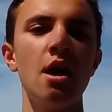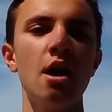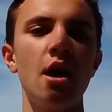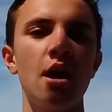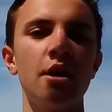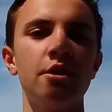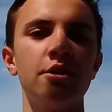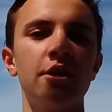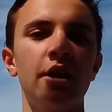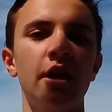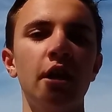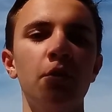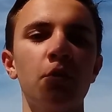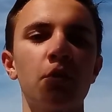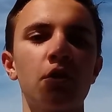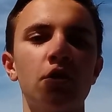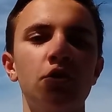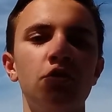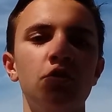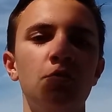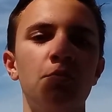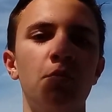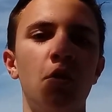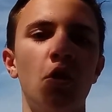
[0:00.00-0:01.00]
and today we're going
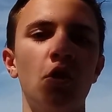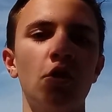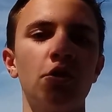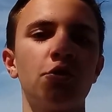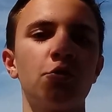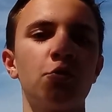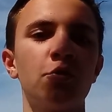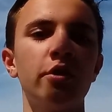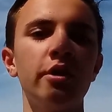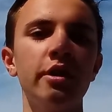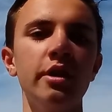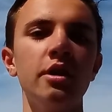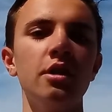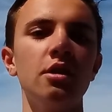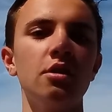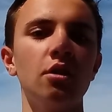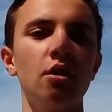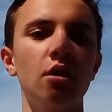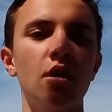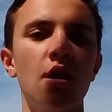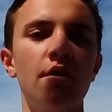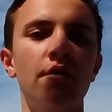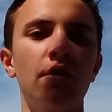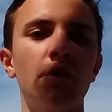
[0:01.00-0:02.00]
to do part 3
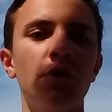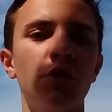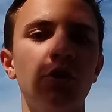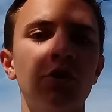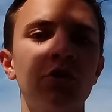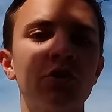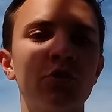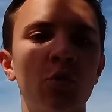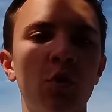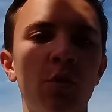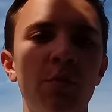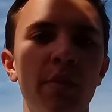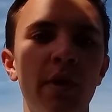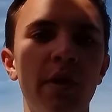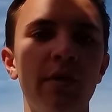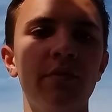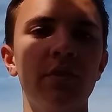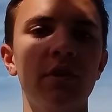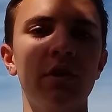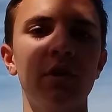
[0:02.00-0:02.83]
of our nearshore bait